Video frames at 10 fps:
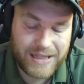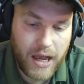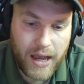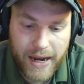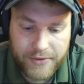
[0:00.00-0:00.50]

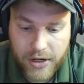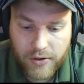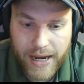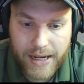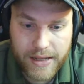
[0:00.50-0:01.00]
Anthony
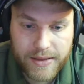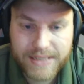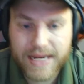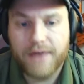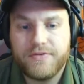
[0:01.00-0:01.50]
Grant and the
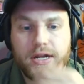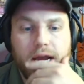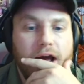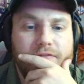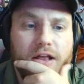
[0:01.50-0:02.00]
staff
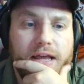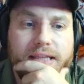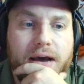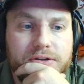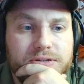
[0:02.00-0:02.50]
tonight. I felt
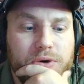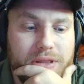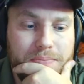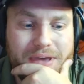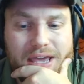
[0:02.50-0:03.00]
like that was
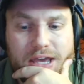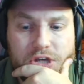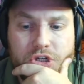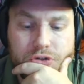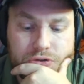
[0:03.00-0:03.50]
one of the big
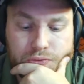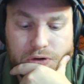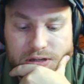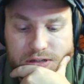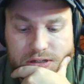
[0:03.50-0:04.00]
issues,
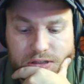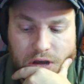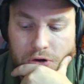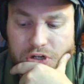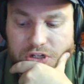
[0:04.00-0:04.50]
was the
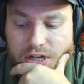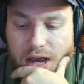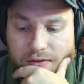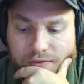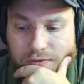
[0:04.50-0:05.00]
coaching
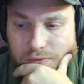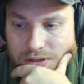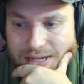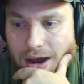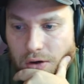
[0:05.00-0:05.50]
staff
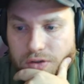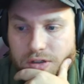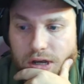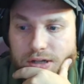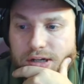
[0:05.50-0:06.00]
was
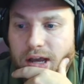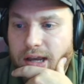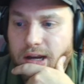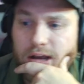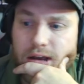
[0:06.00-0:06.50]
outdone tonight.